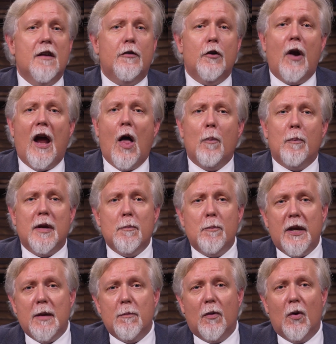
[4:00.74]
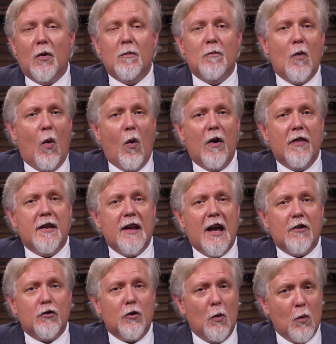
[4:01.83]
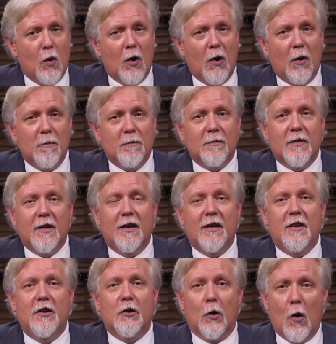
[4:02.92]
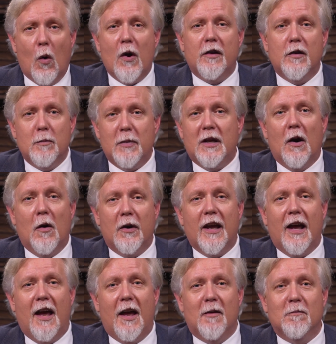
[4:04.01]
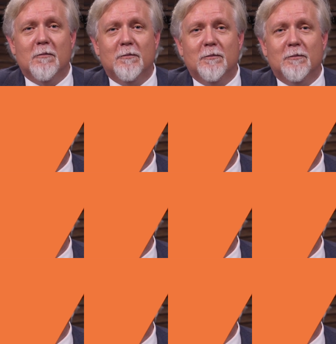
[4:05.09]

if you're helping people or the natural world, you're going to be okay.